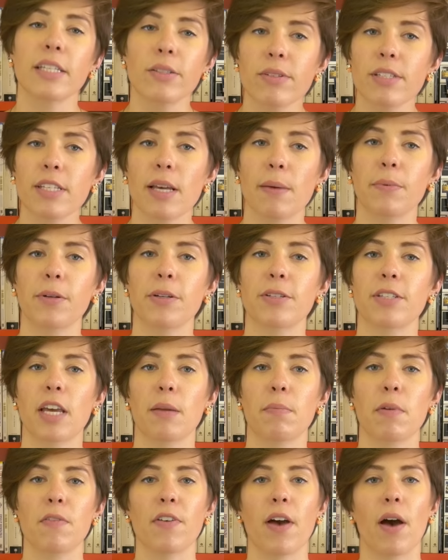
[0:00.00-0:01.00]
These receptors
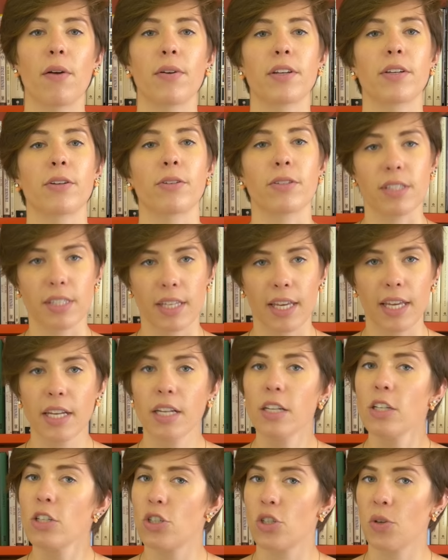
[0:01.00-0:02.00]
can be found in your
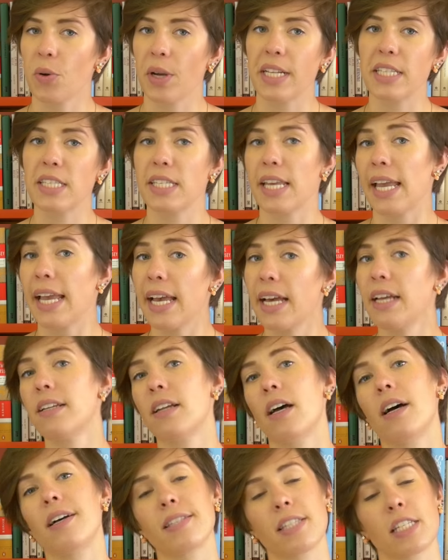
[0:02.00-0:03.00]
skin, joints,
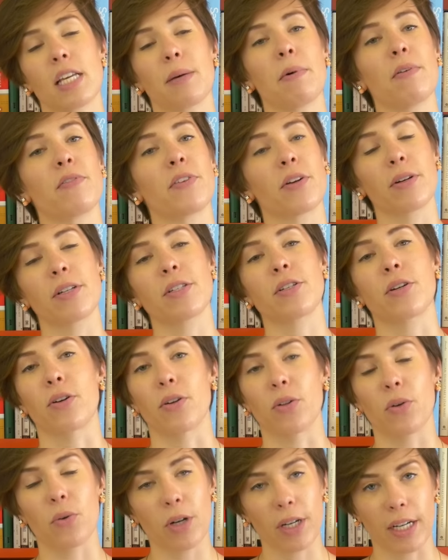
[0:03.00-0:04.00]
and on some of your
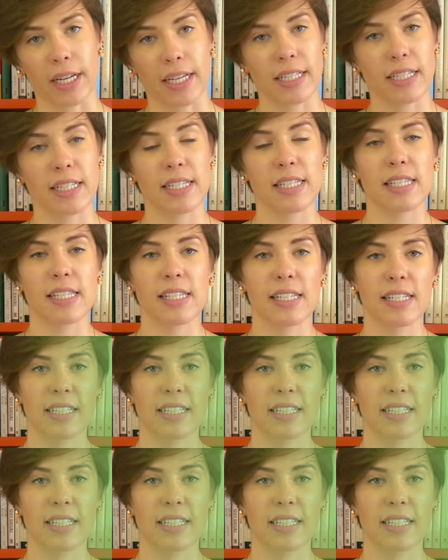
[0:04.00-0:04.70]
internal organs.